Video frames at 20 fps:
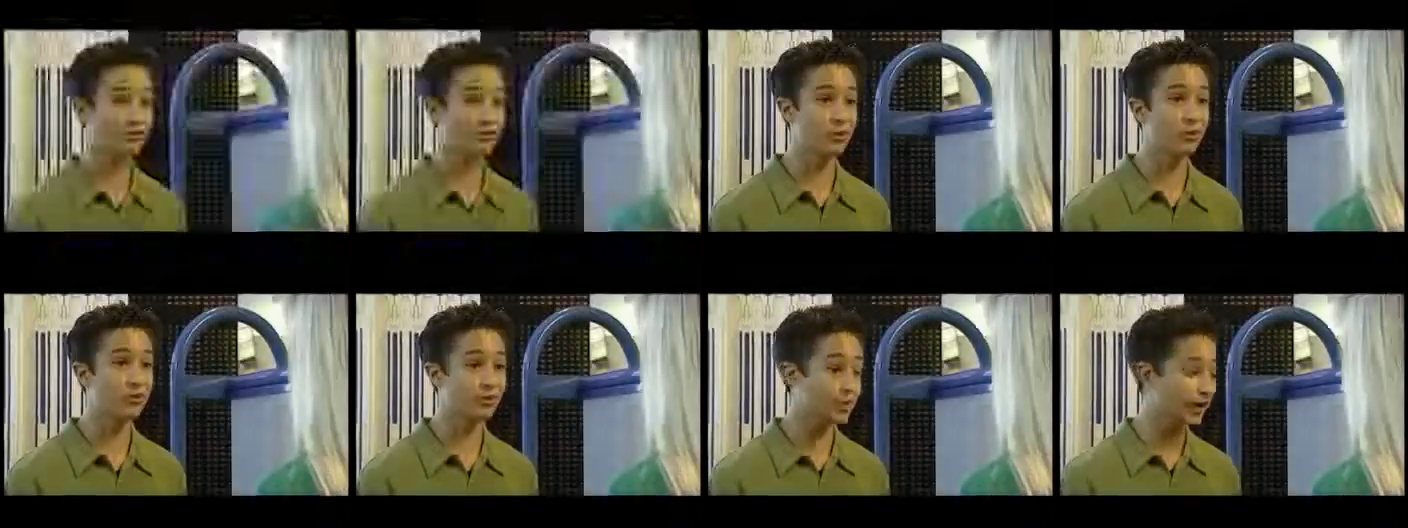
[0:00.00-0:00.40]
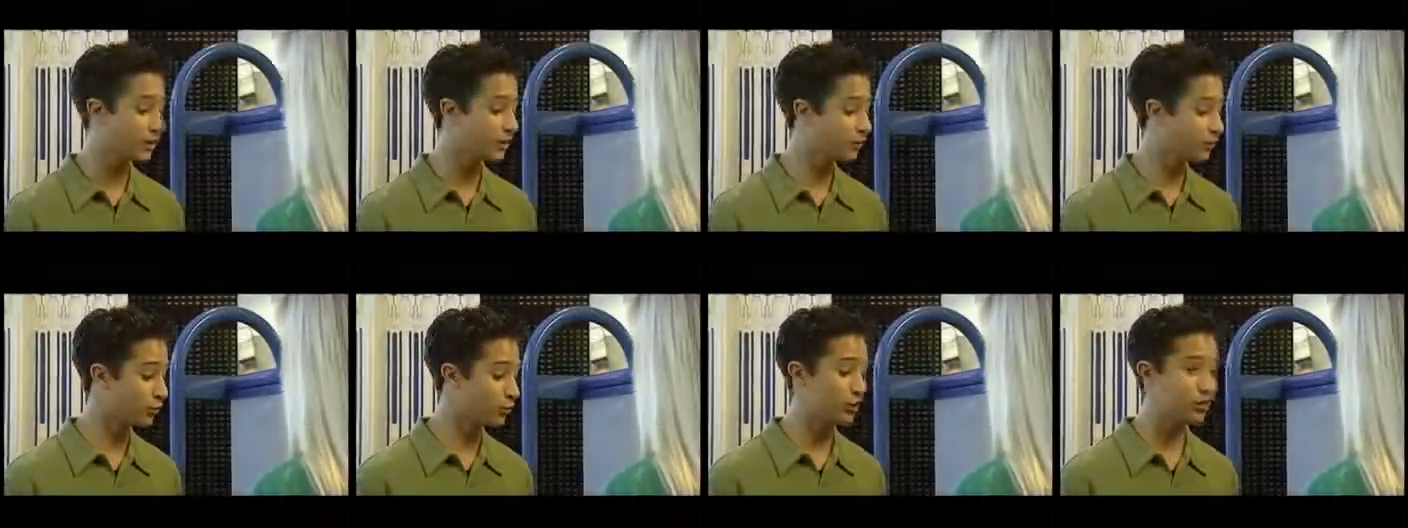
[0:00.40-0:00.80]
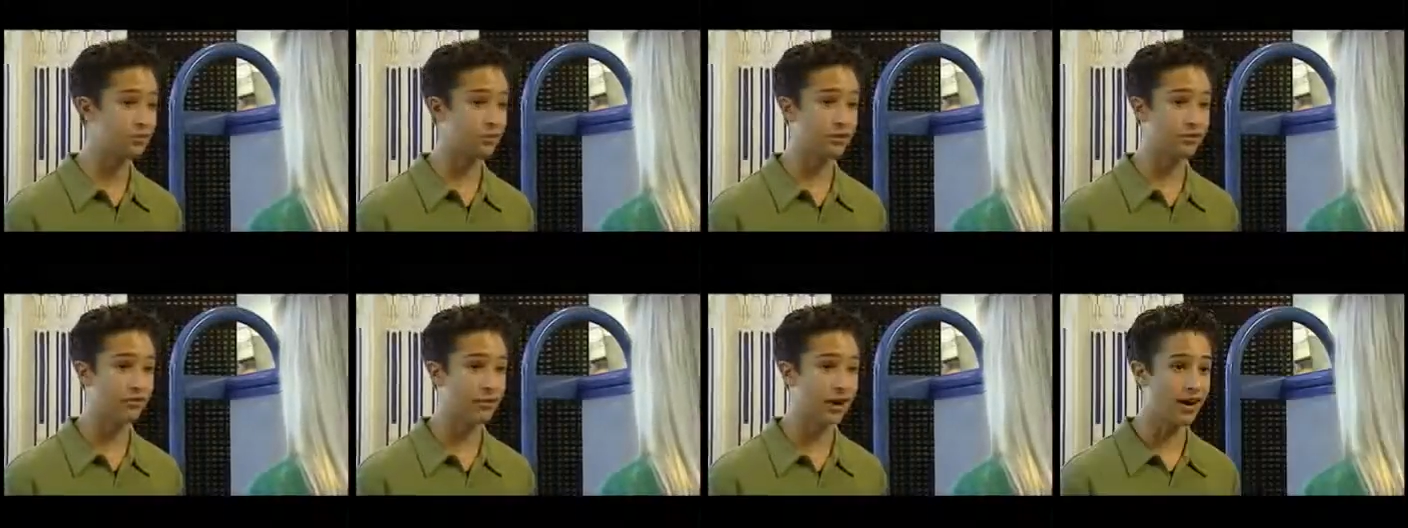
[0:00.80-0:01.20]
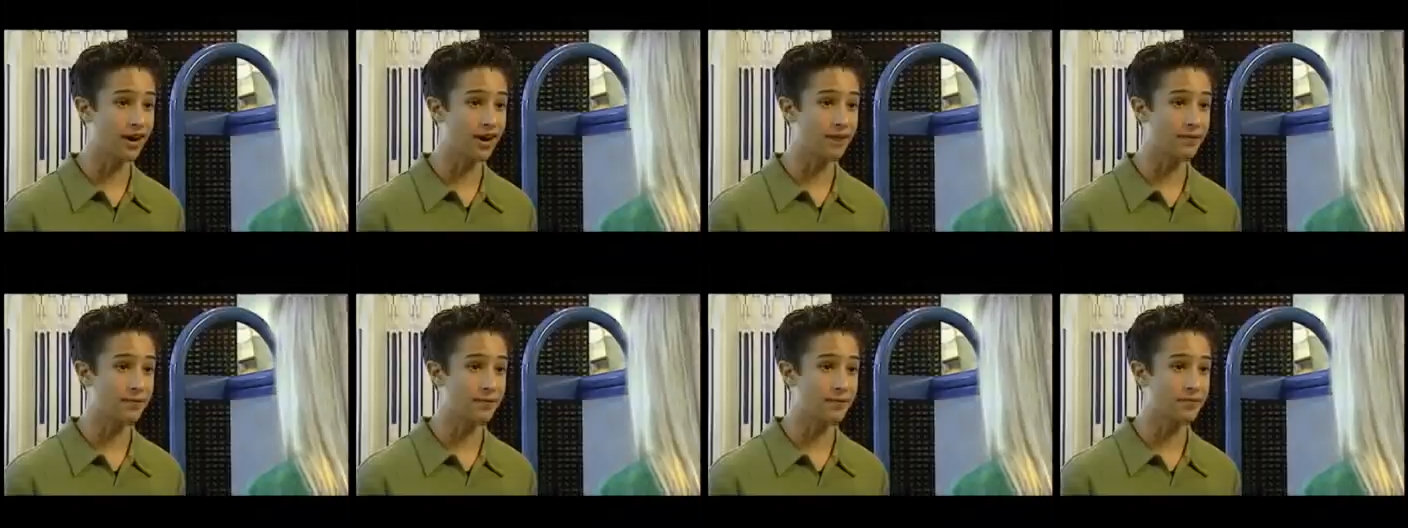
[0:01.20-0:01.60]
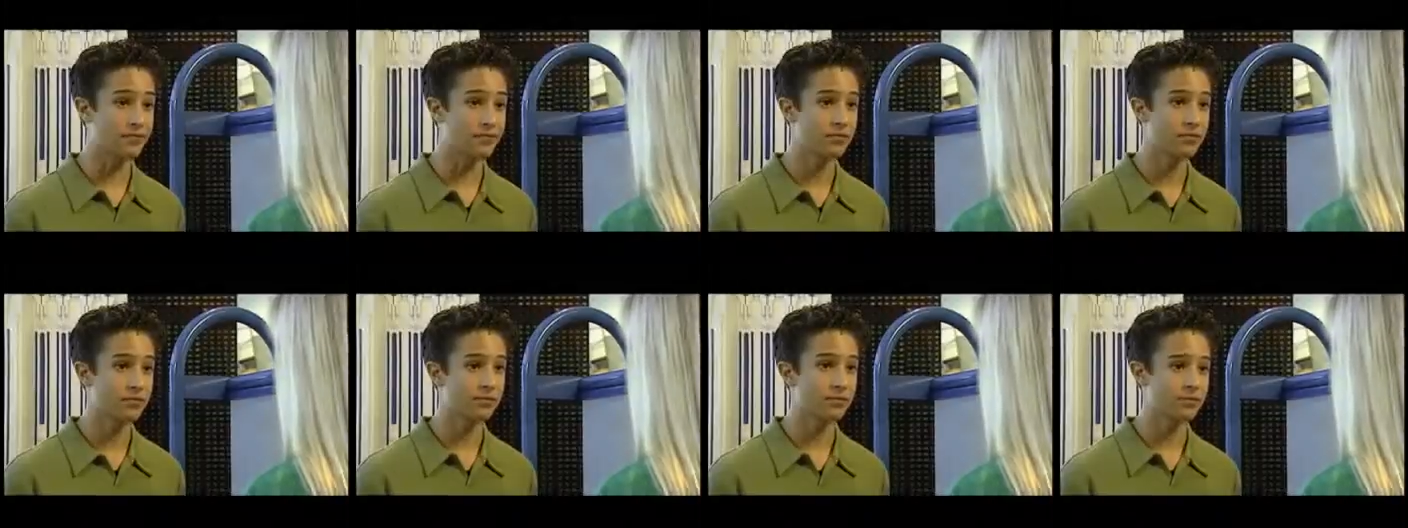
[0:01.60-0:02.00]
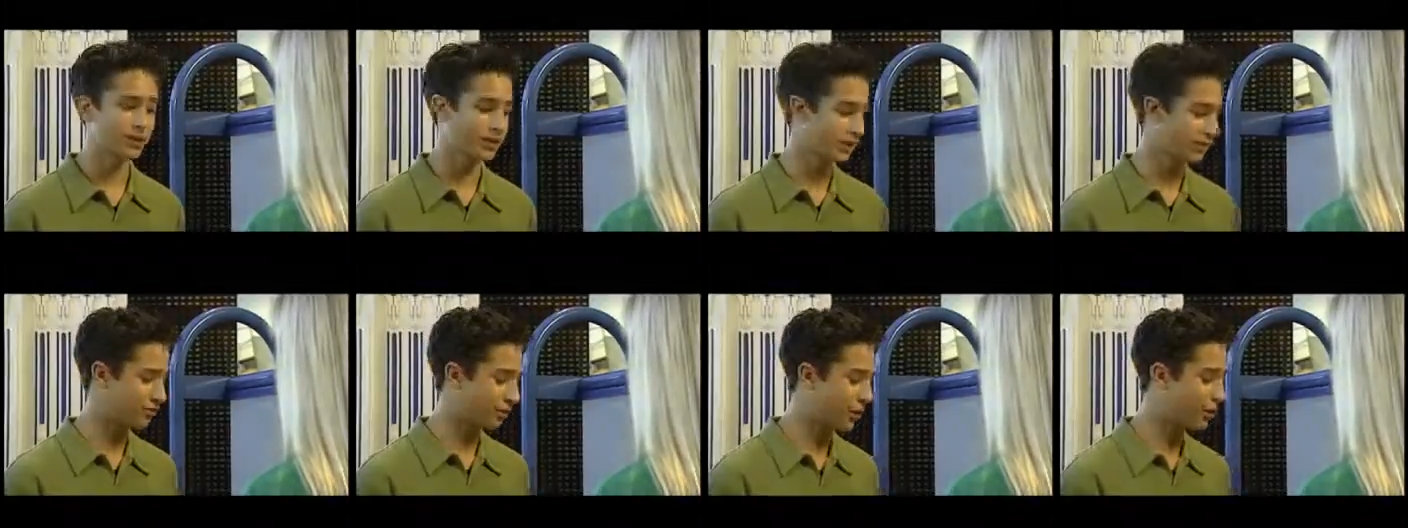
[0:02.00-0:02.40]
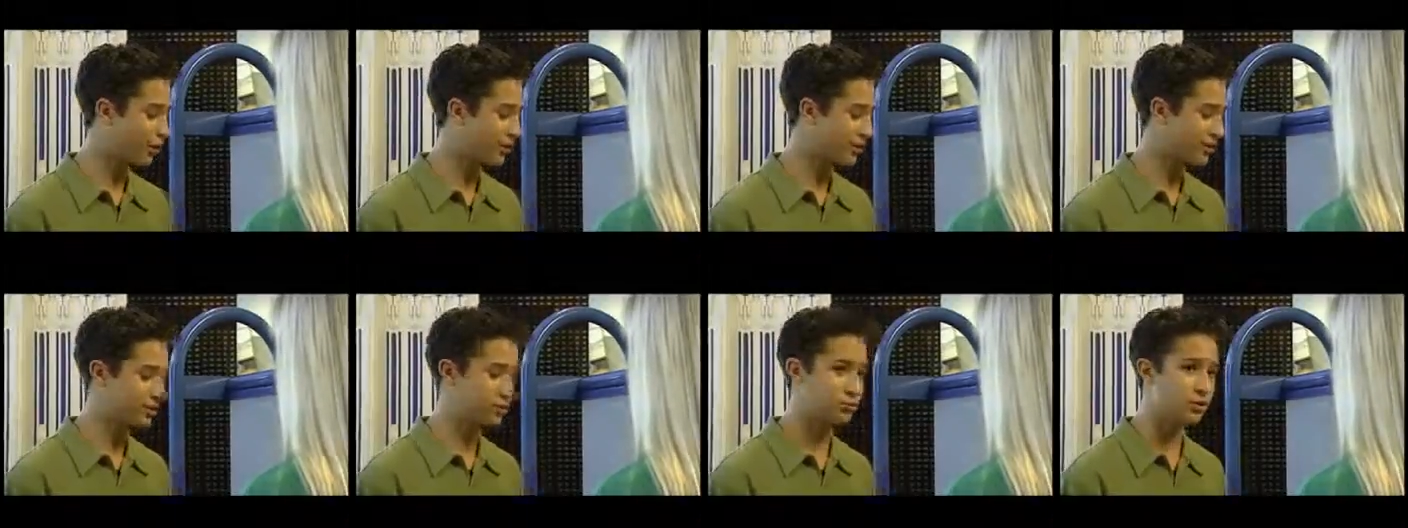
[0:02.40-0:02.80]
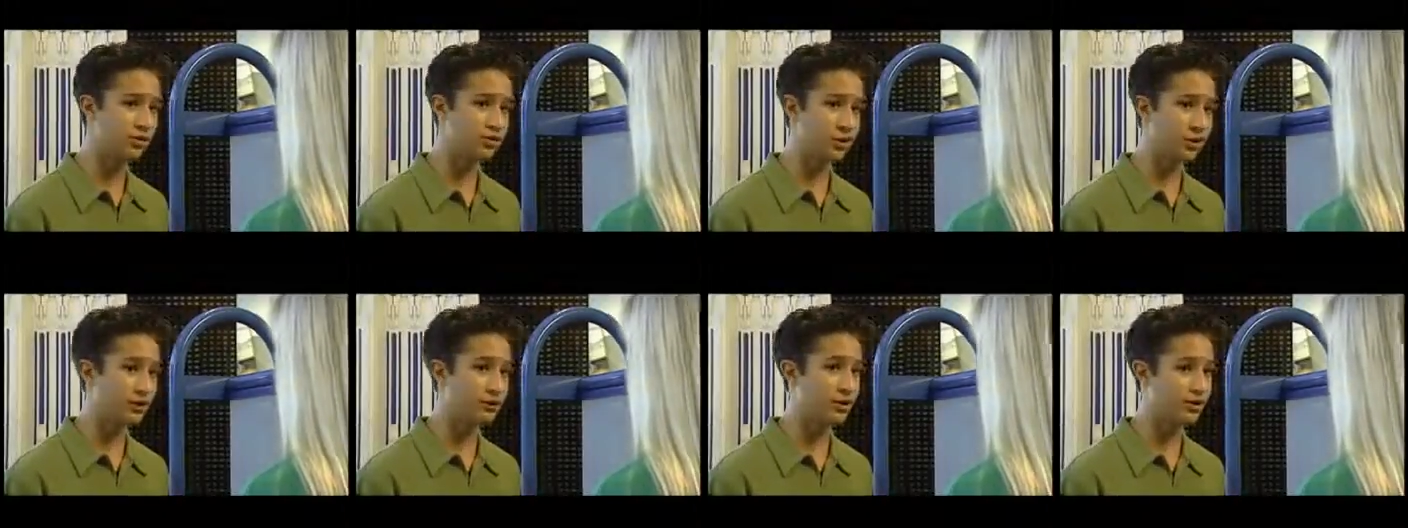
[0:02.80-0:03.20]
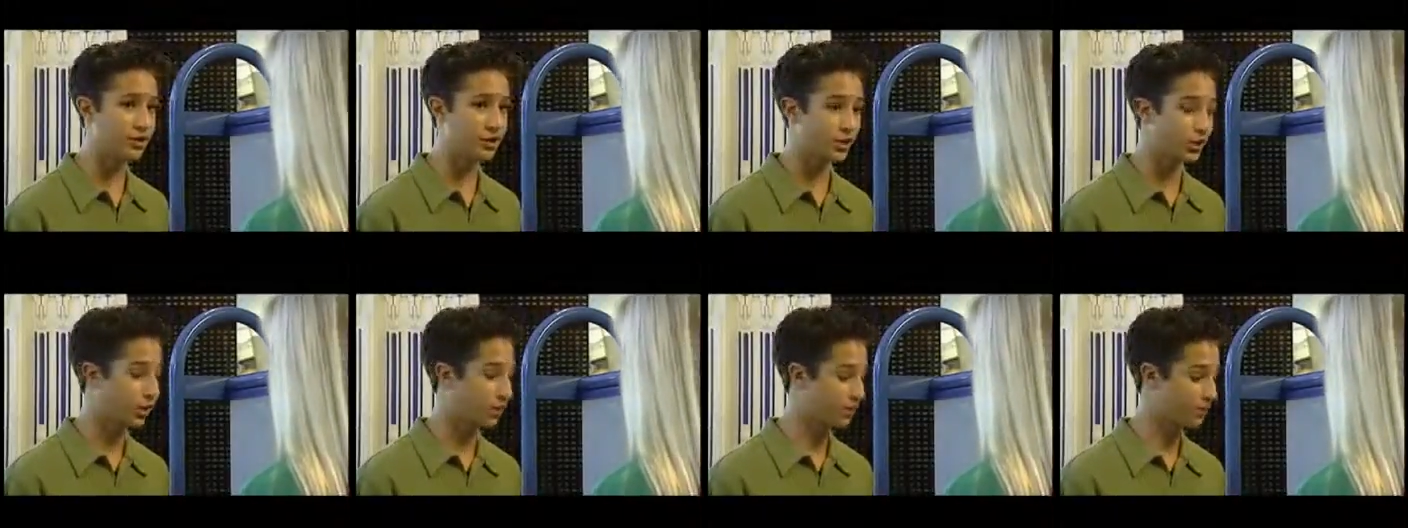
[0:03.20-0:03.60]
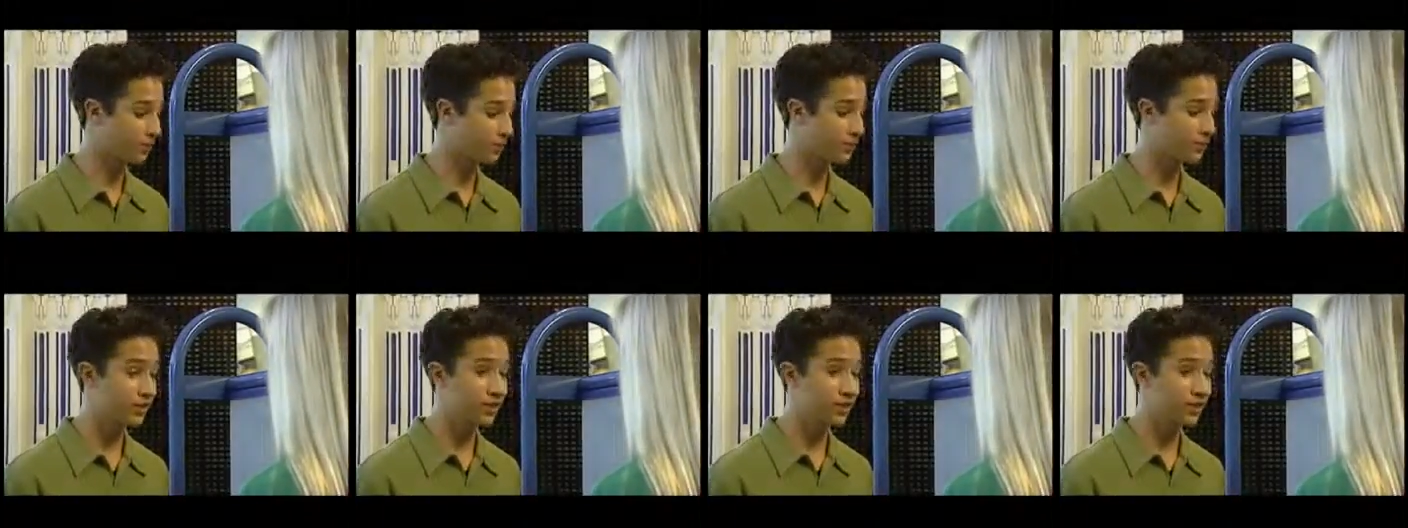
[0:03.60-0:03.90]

We've multiplied the force by 5, but the follower doesn't move very much at all.